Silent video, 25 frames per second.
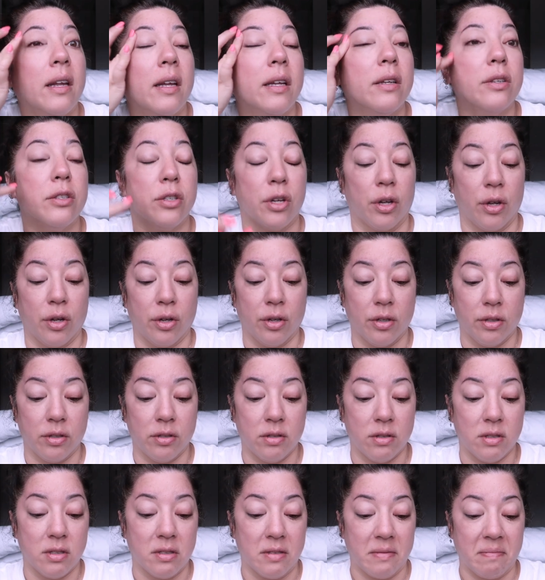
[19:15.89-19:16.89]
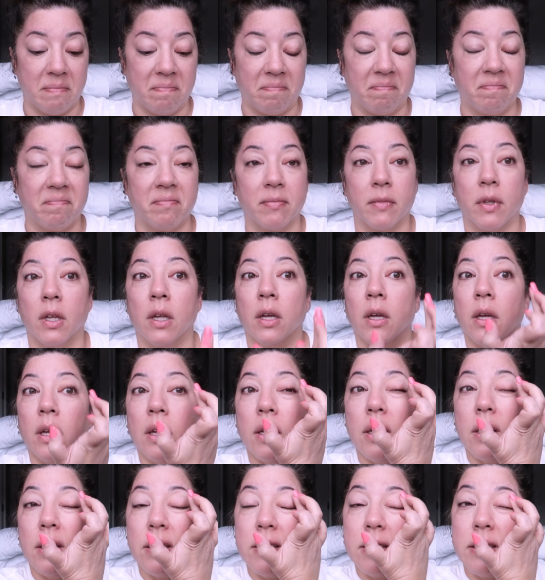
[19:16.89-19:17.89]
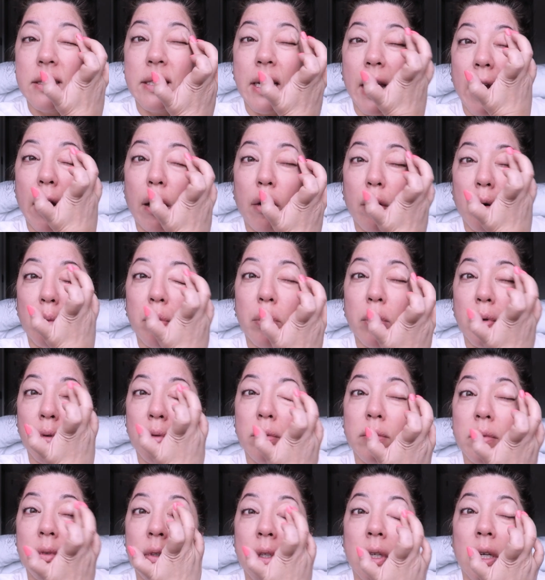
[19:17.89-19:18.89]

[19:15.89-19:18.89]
it turns terrible.